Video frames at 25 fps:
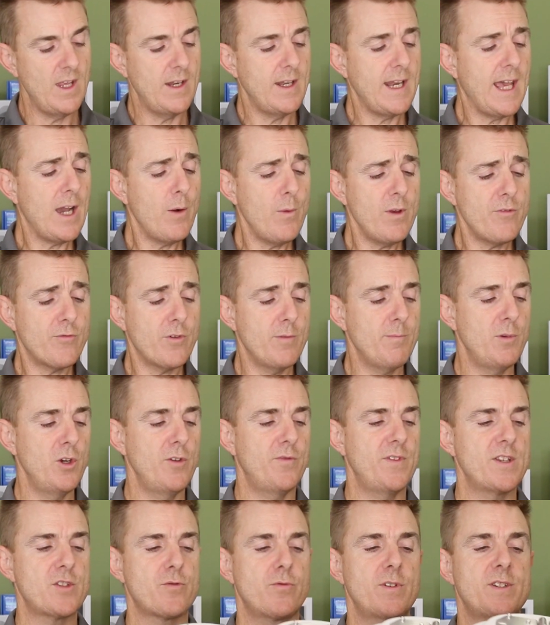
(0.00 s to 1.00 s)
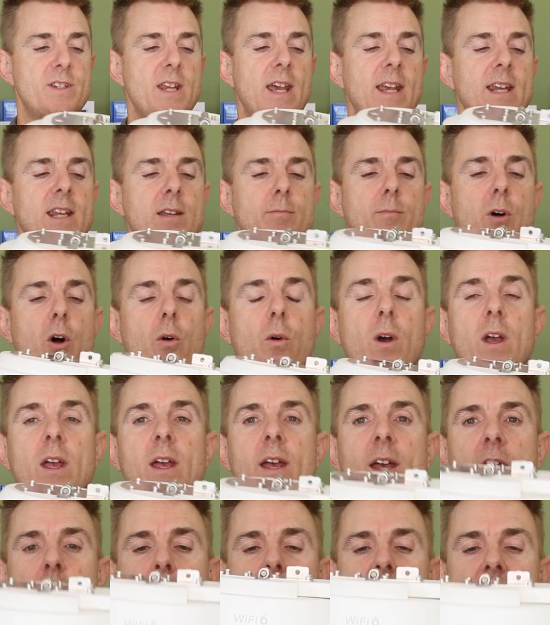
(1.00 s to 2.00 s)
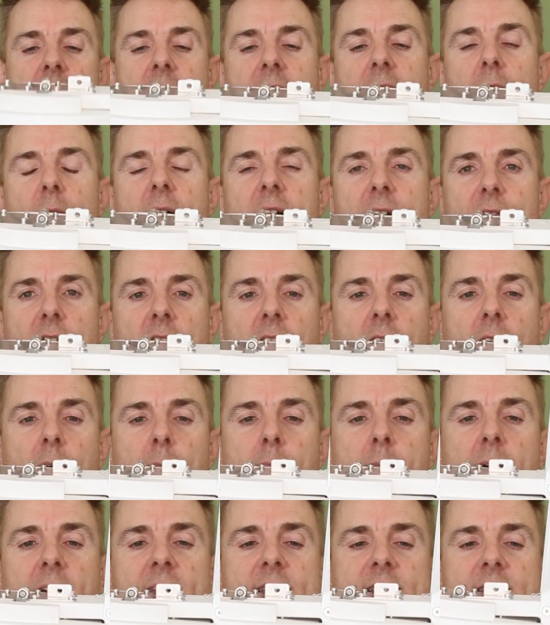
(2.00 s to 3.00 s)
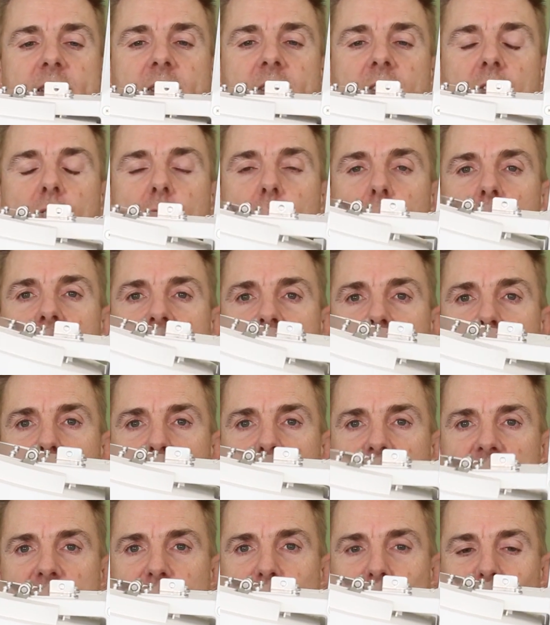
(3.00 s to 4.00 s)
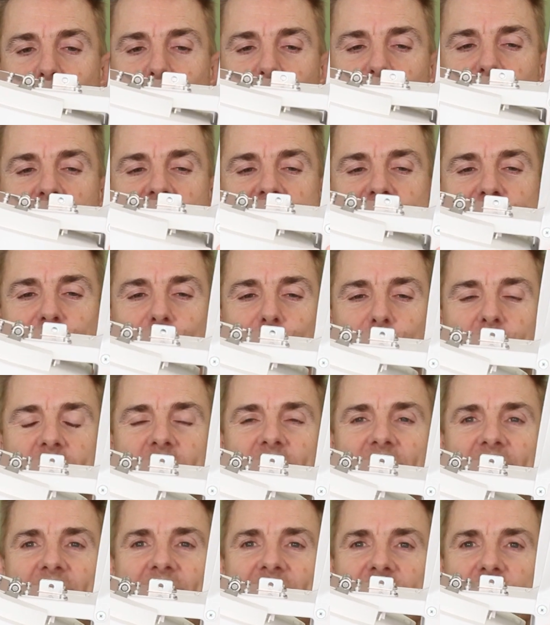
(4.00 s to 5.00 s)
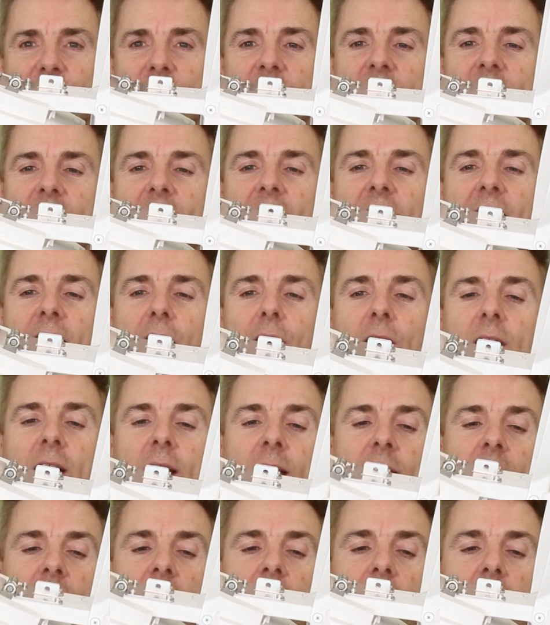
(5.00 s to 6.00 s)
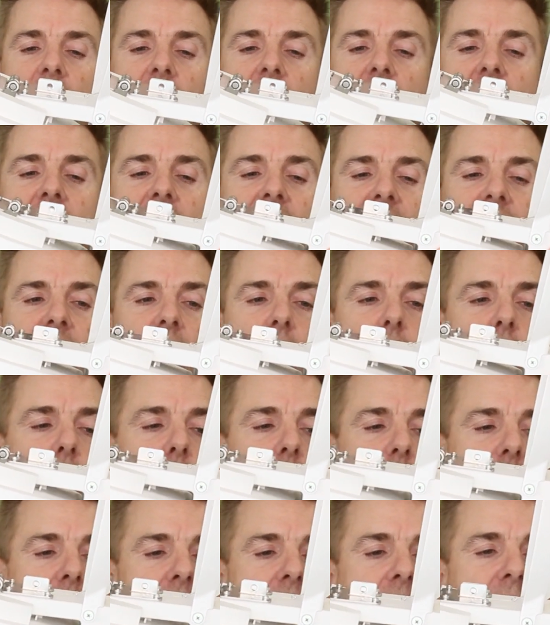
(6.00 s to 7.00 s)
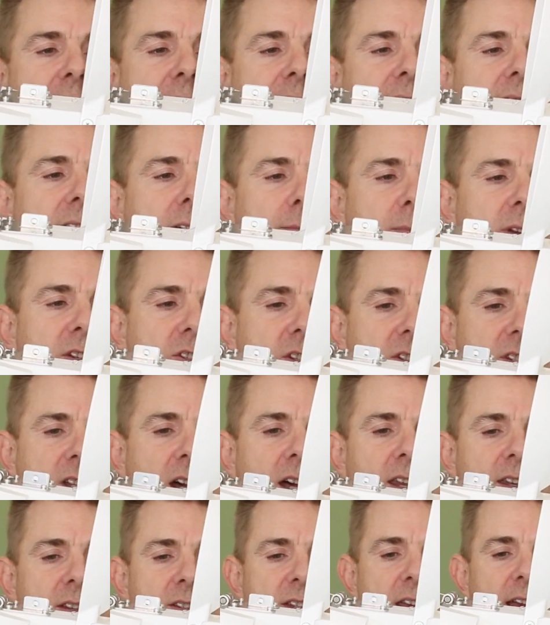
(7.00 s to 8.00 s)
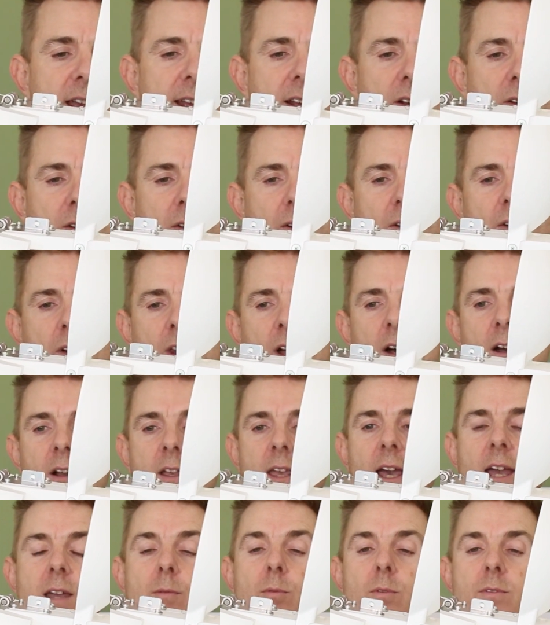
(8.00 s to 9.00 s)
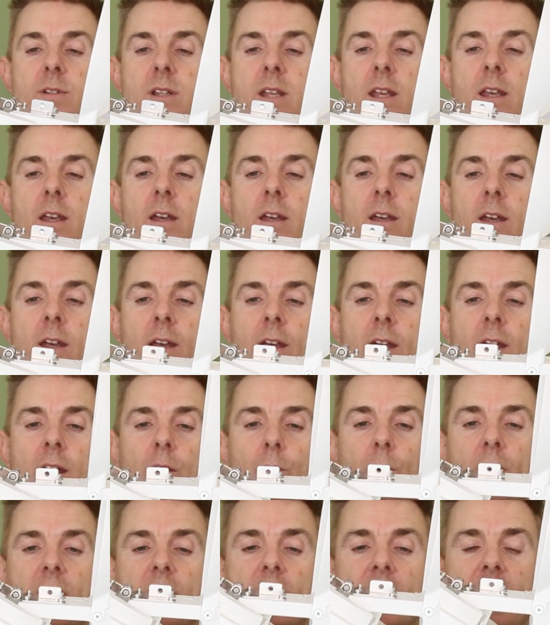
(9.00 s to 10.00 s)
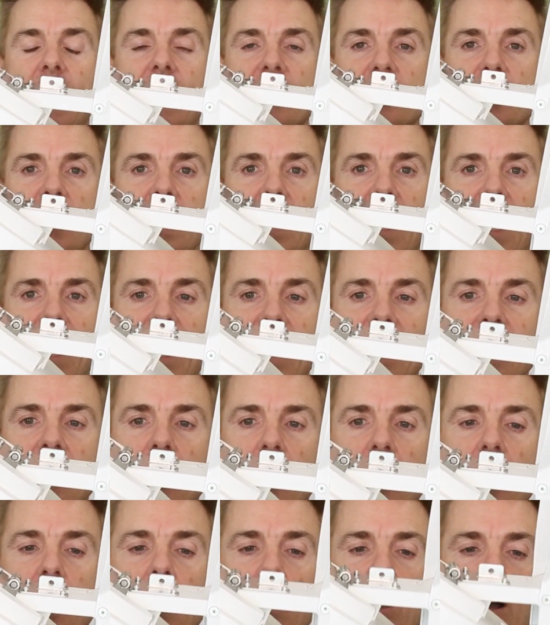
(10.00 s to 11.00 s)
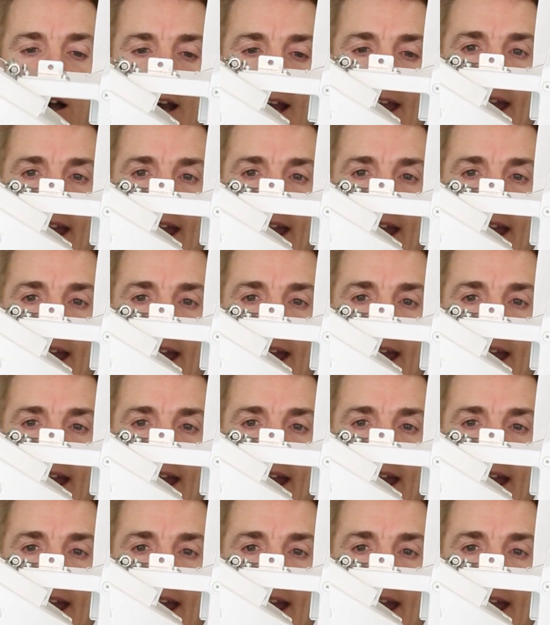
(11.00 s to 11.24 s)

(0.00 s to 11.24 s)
Now we've removed this retaining bolt, we now have an amazingly great feature of this. We can actually now angle the head. Let me just untangle all our cables here. We can actually angle our